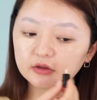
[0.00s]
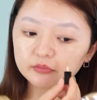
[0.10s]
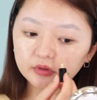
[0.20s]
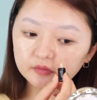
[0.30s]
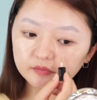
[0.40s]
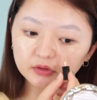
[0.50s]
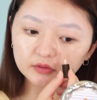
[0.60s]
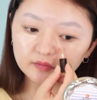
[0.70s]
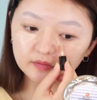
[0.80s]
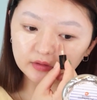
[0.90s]
I'll be using
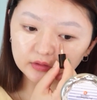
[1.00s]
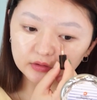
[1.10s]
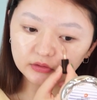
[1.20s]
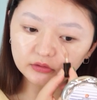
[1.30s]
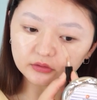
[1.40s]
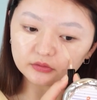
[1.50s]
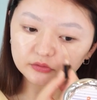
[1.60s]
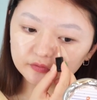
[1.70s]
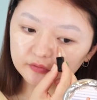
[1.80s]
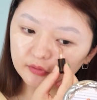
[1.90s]
concealer in
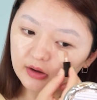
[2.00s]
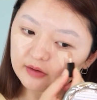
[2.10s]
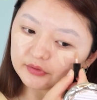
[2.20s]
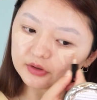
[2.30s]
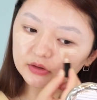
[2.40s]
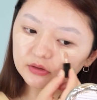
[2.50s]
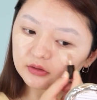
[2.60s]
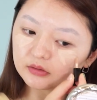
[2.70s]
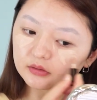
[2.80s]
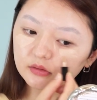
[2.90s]
order to cover
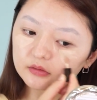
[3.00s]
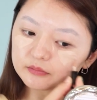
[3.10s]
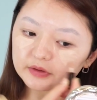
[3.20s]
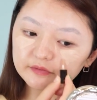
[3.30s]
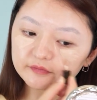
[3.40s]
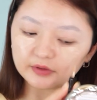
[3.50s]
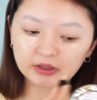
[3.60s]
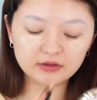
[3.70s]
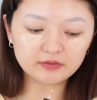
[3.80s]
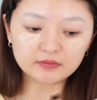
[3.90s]
all my
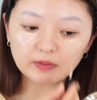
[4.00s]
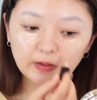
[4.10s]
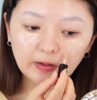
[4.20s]
face.